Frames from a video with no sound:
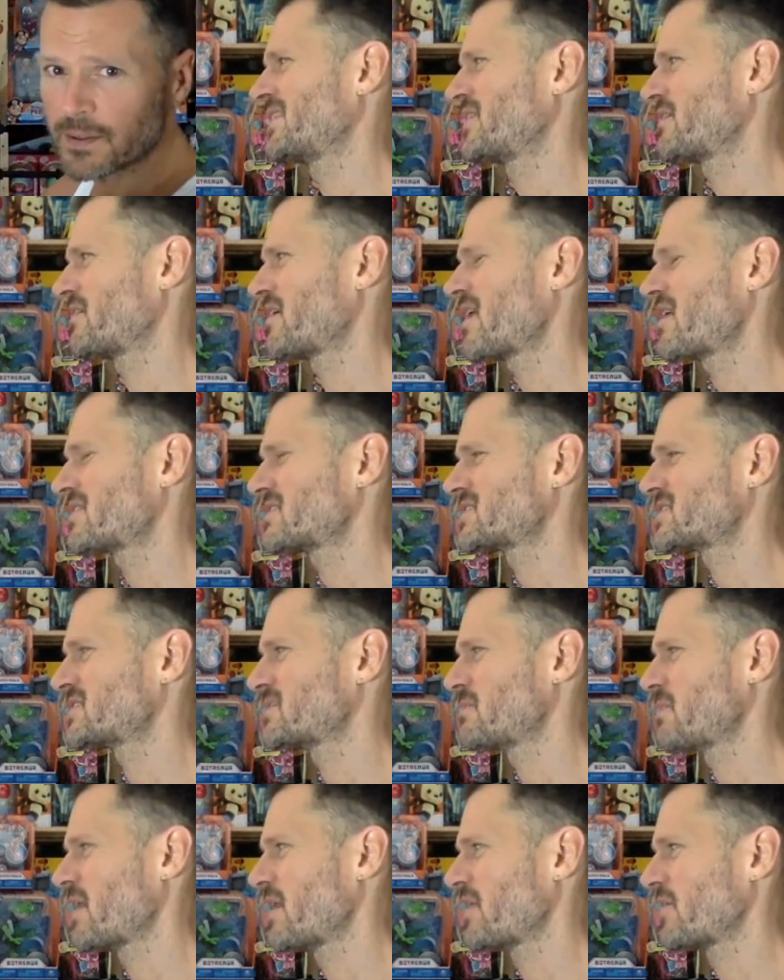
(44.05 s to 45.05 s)
There are
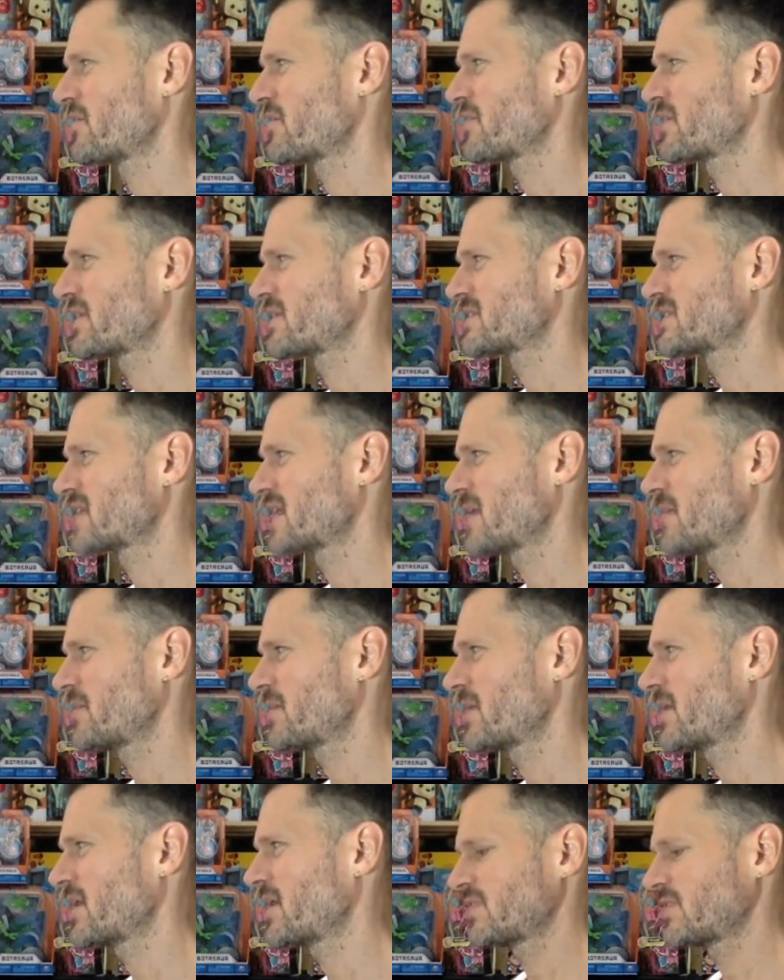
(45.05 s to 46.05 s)
some other things
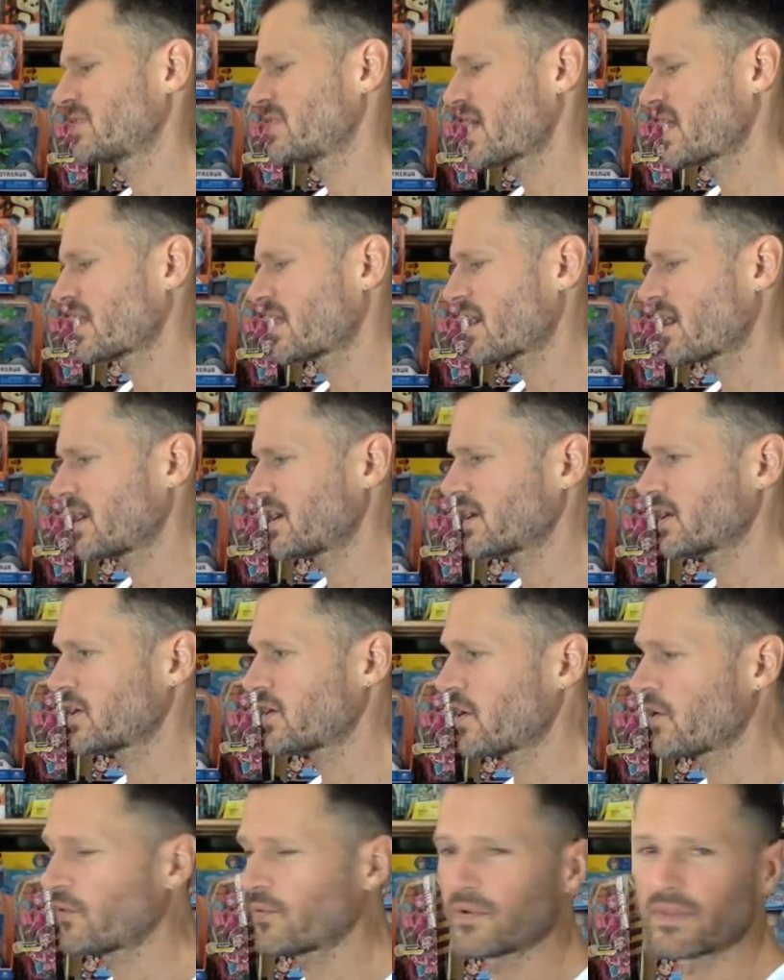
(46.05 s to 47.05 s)
coming that kind of
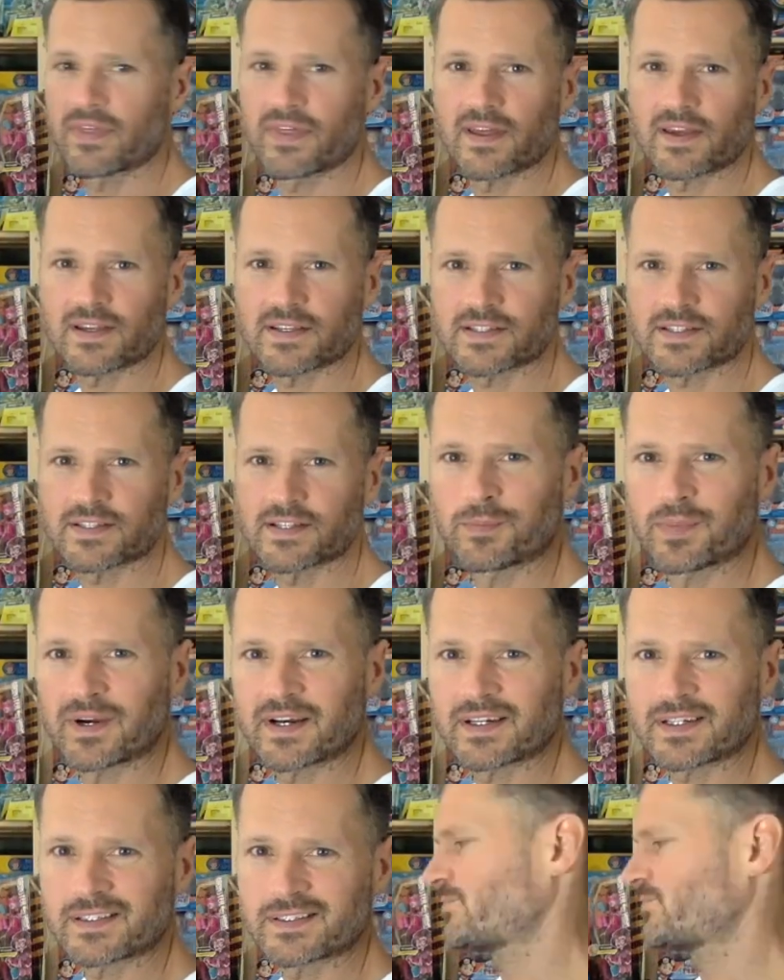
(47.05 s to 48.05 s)
go with this,
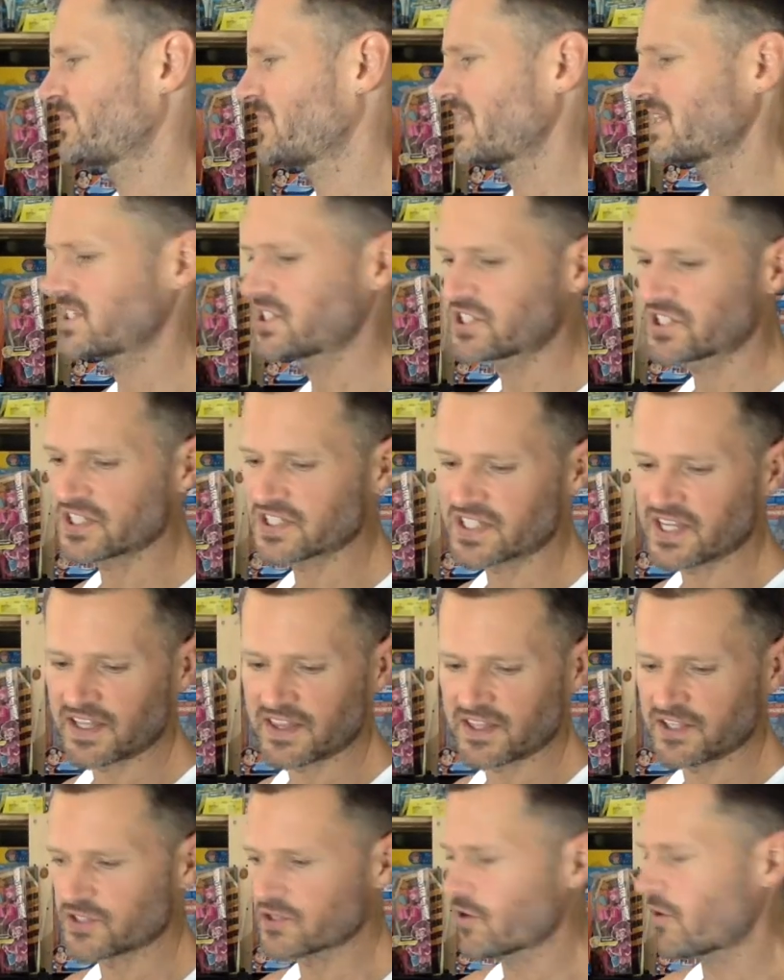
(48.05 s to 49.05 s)
but let's just
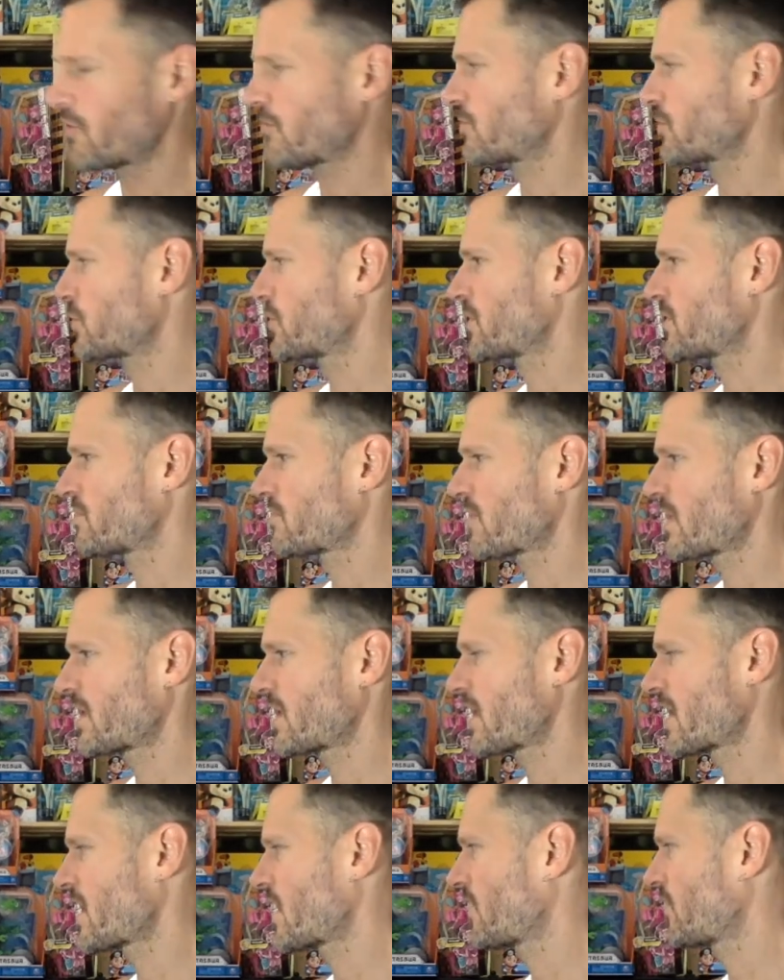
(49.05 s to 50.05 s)
get this over with
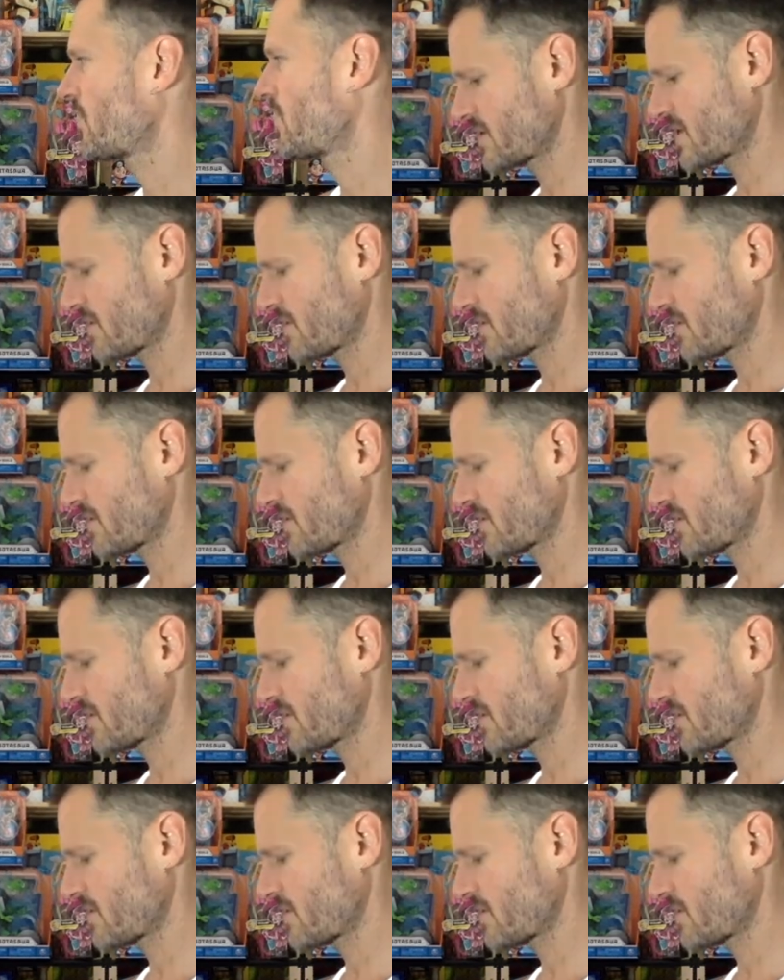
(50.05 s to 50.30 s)
right now.